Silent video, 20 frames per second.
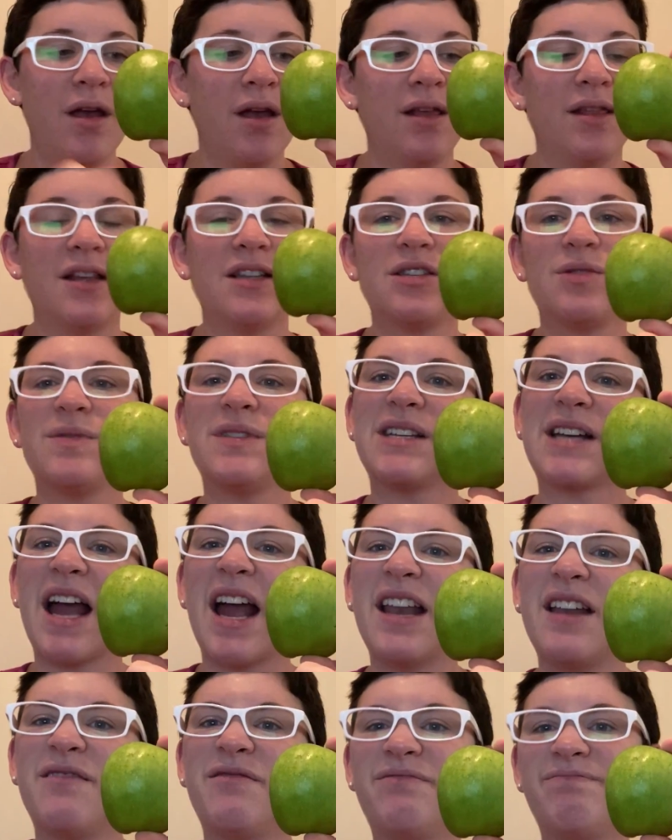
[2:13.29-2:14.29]
This one's
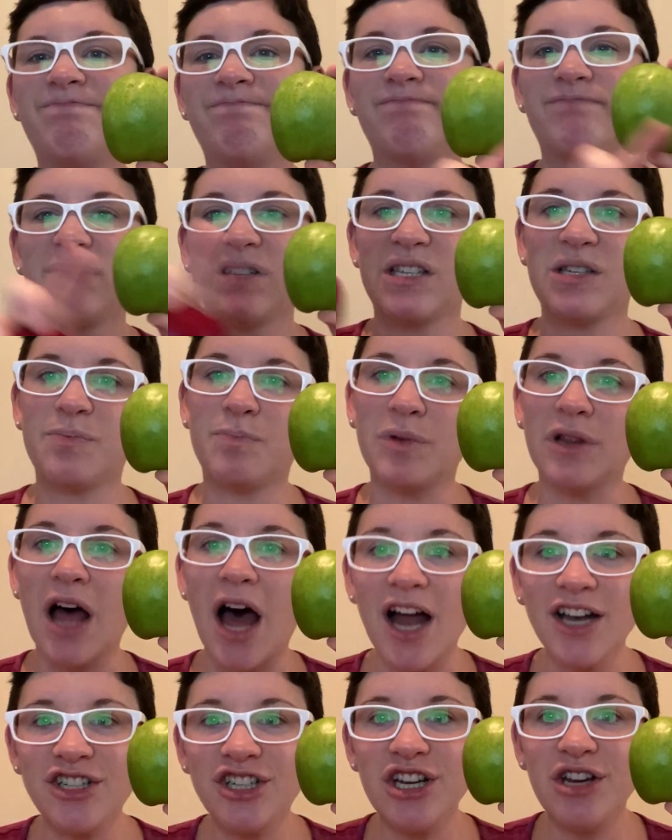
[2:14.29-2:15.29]
kind of
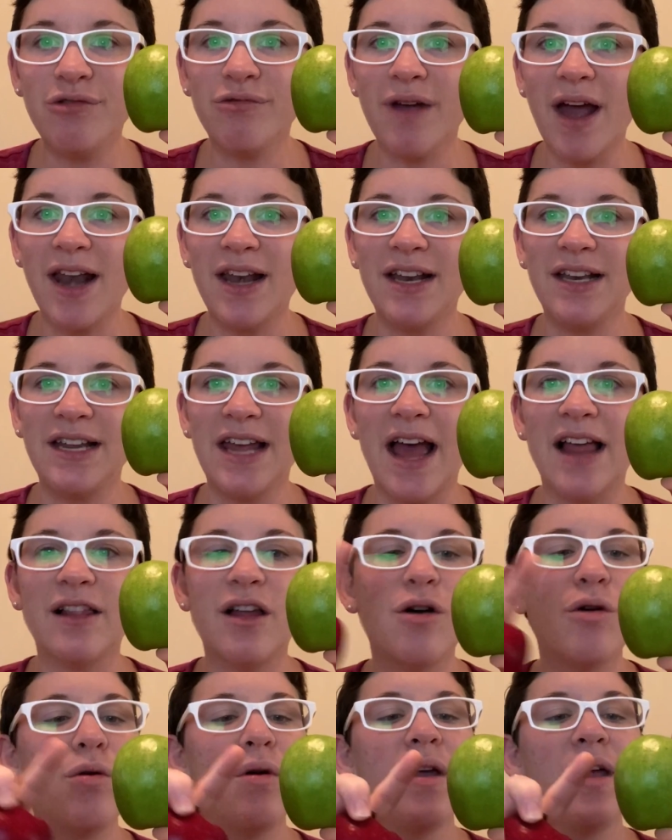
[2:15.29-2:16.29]
splotchy red and
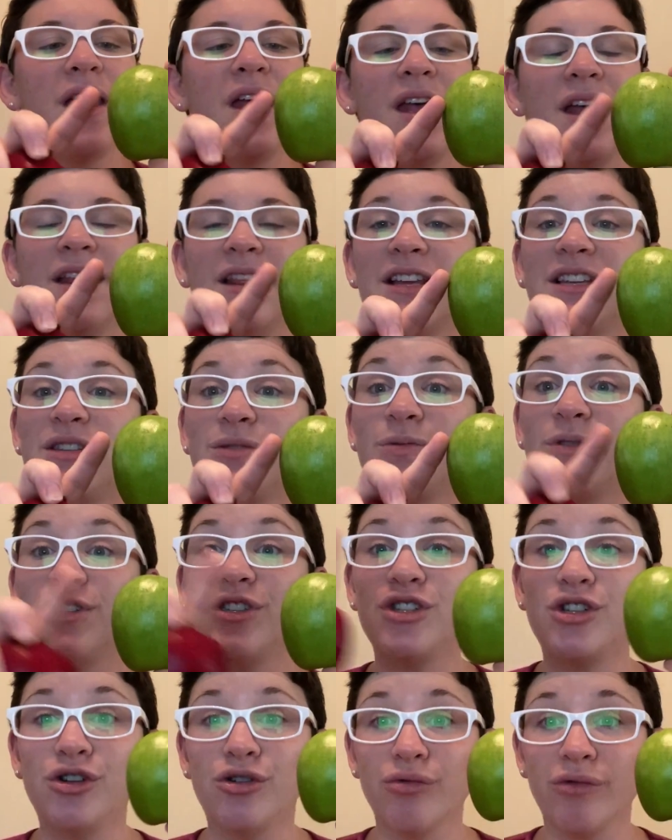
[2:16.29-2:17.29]
yellow. This
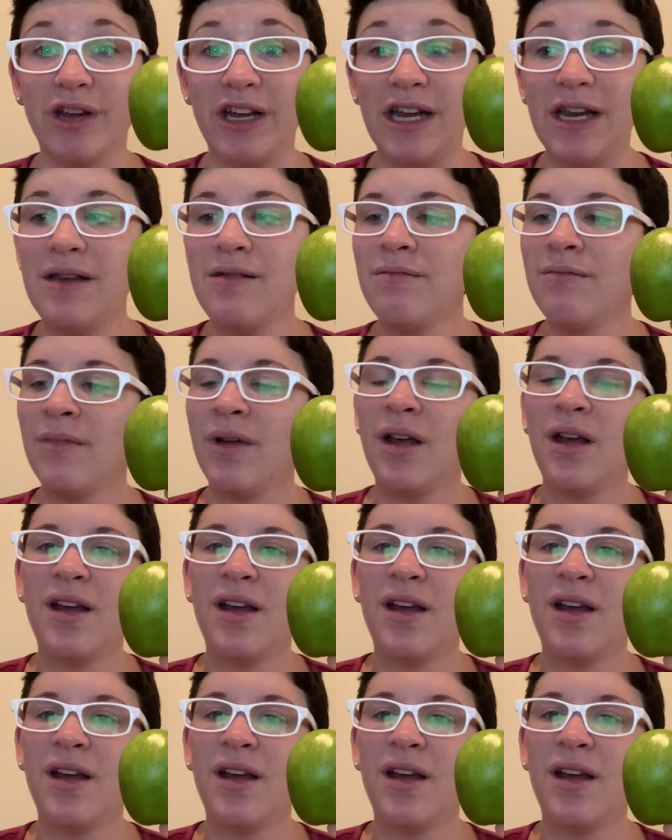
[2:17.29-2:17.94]
one's green.